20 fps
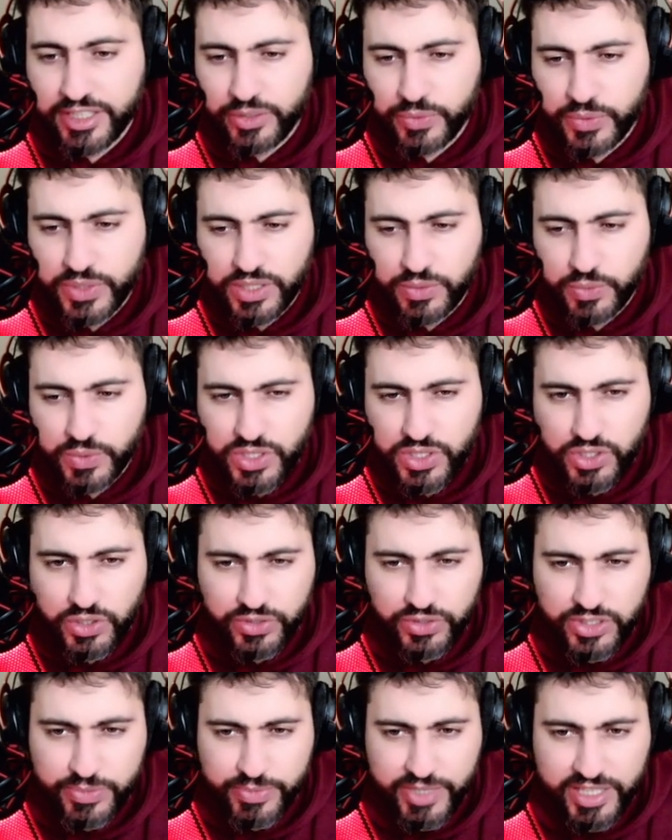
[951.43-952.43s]
we saw
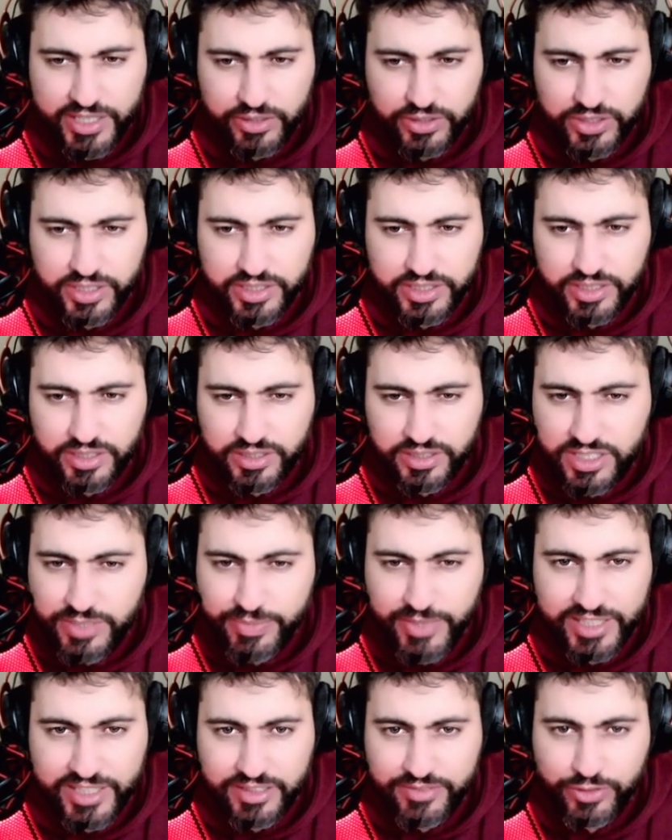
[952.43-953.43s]
this battle already. This
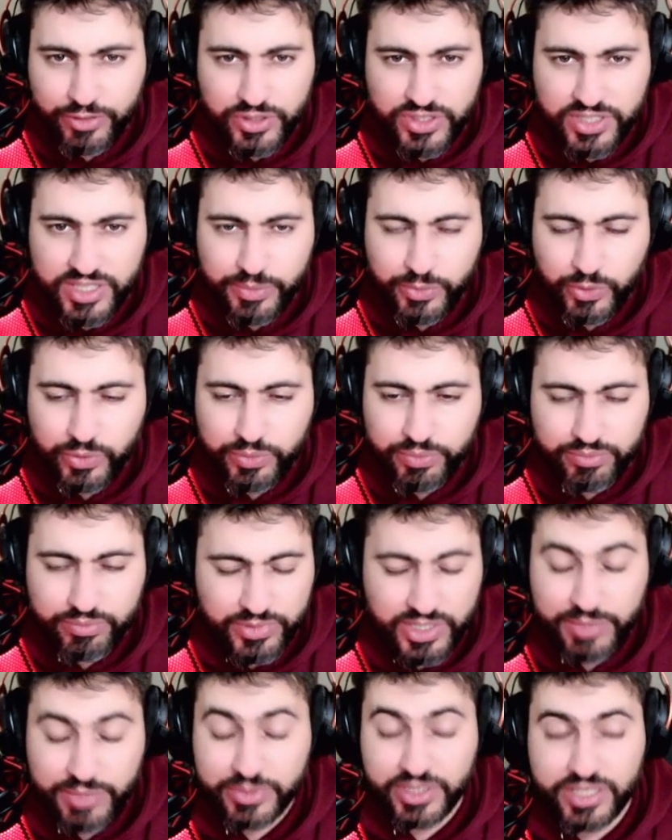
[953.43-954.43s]
battle for some
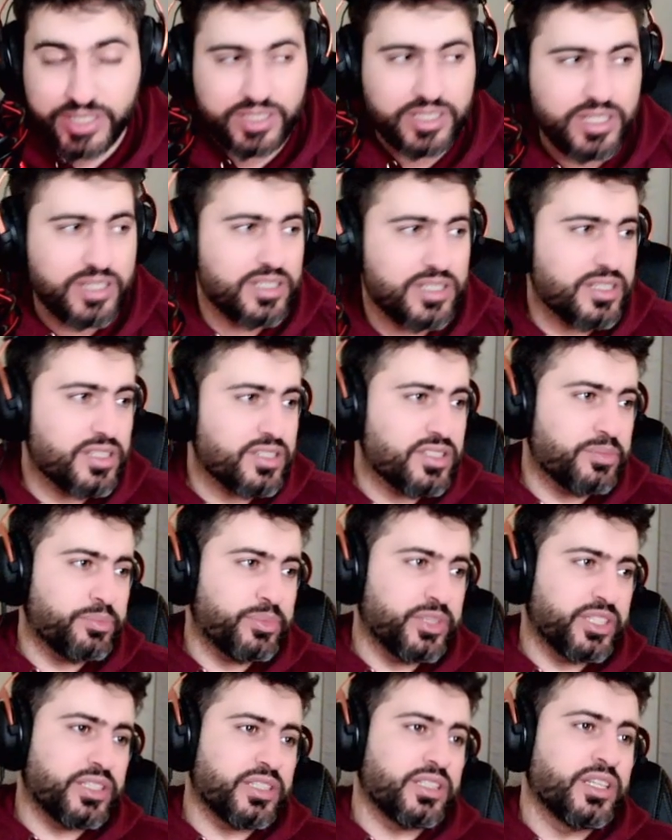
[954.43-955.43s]
reason is
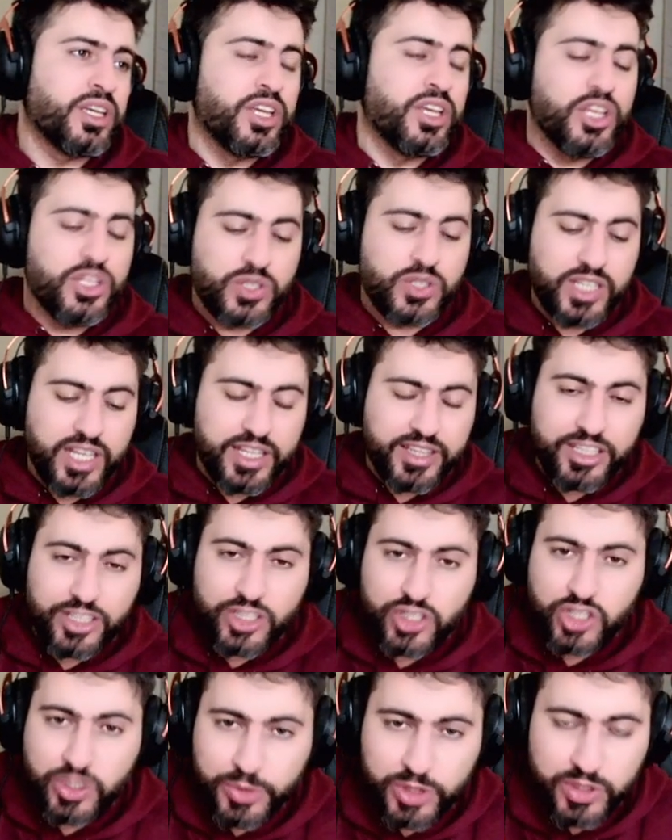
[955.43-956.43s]
repeated. So yeah, thank
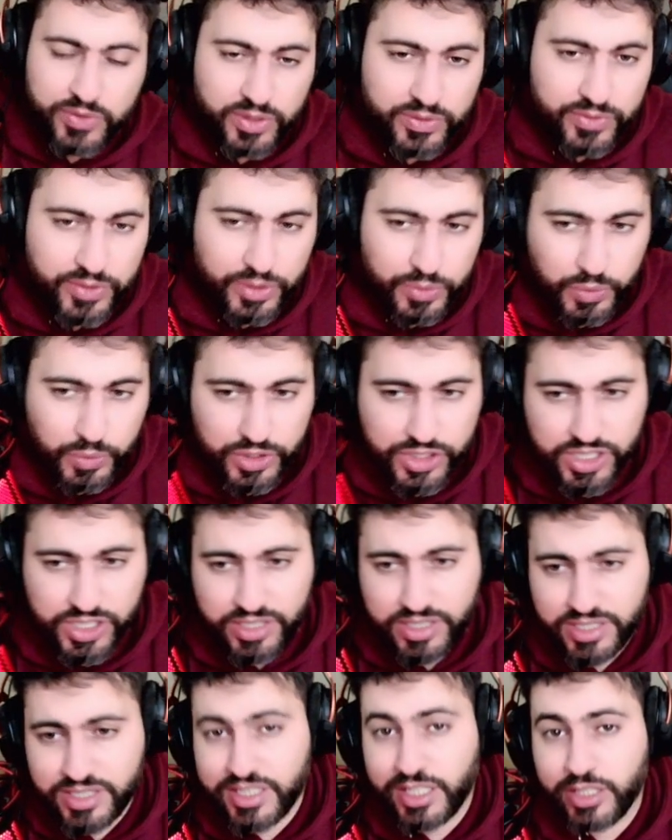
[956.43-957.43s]
you so much everyone for
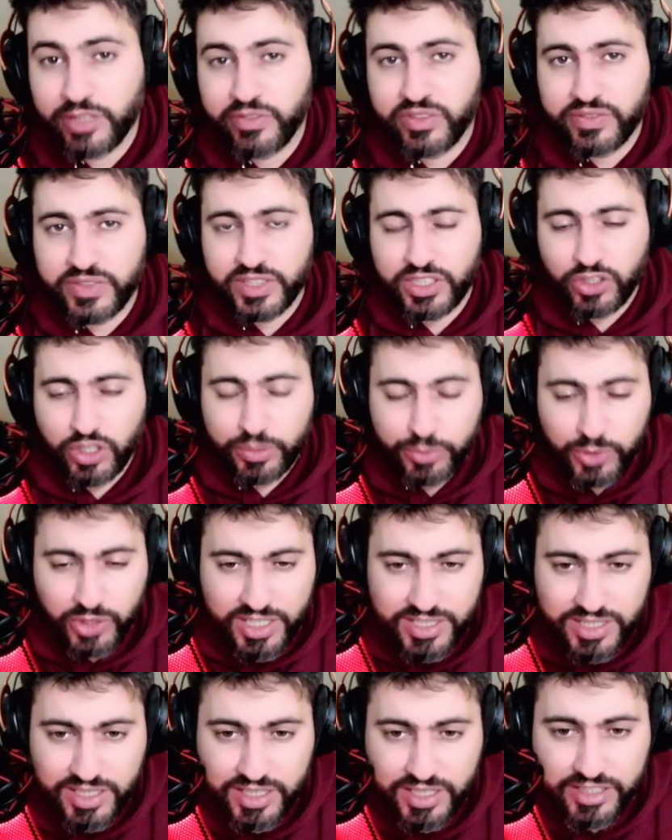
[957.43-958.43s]
watching. This is the end of the video. Hope you
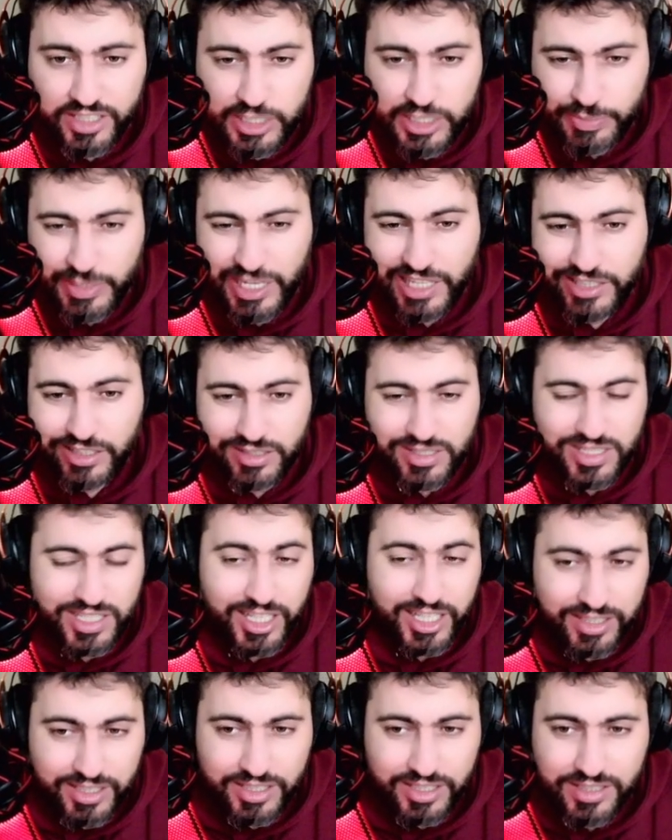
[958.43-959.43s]
guys like these battles.
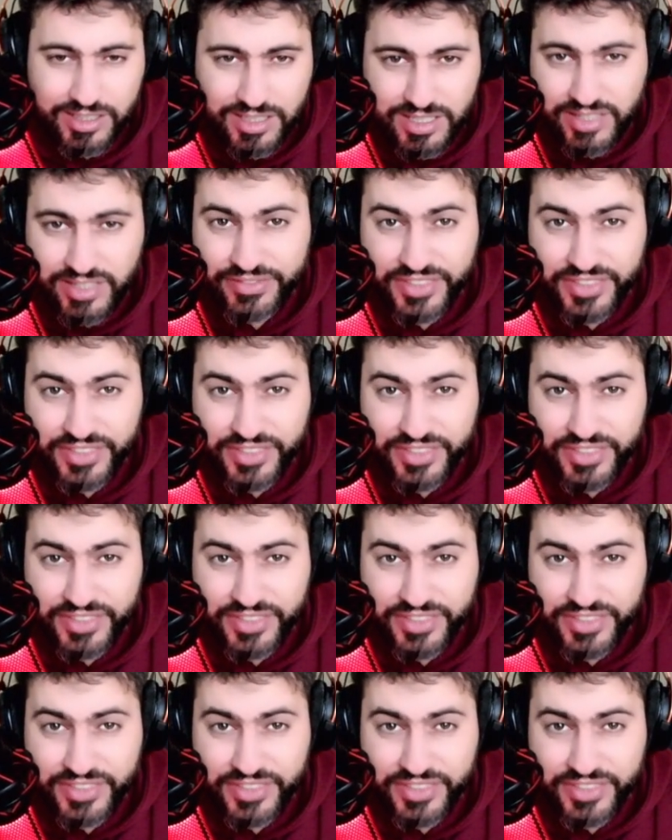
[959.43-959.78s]
I think this is a